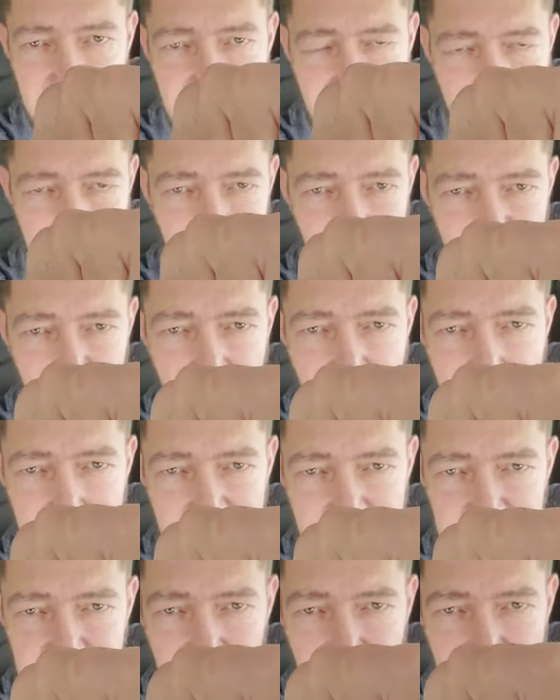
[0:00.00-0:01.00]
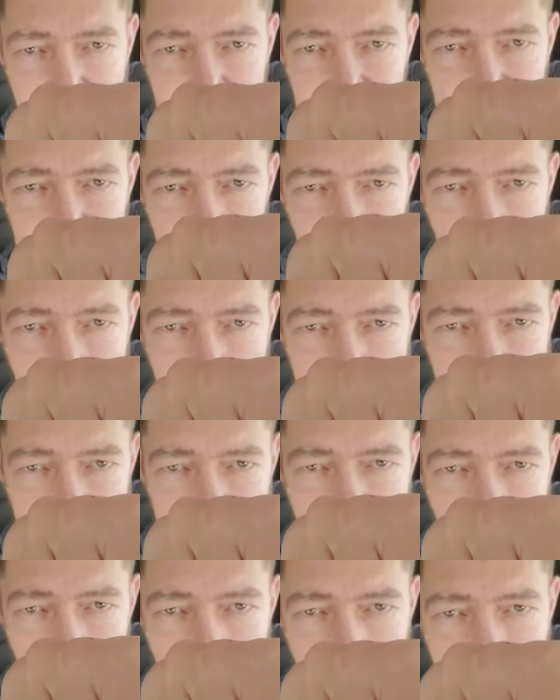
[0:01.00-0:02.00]
I'm going to command your hand to open
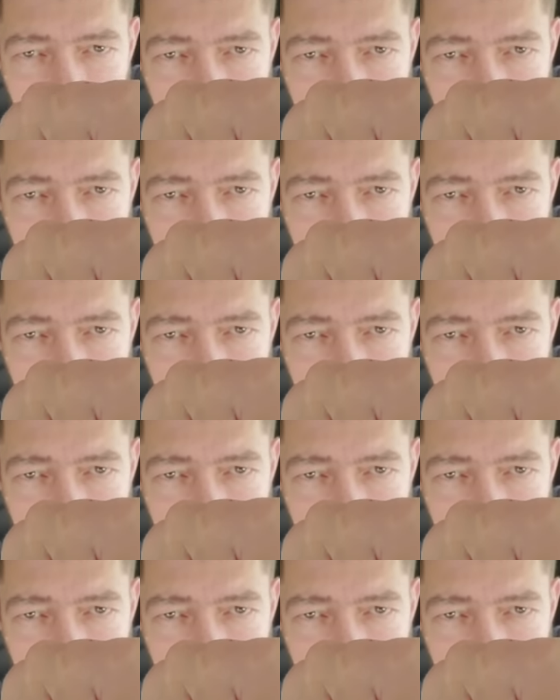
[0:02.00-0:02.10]
now.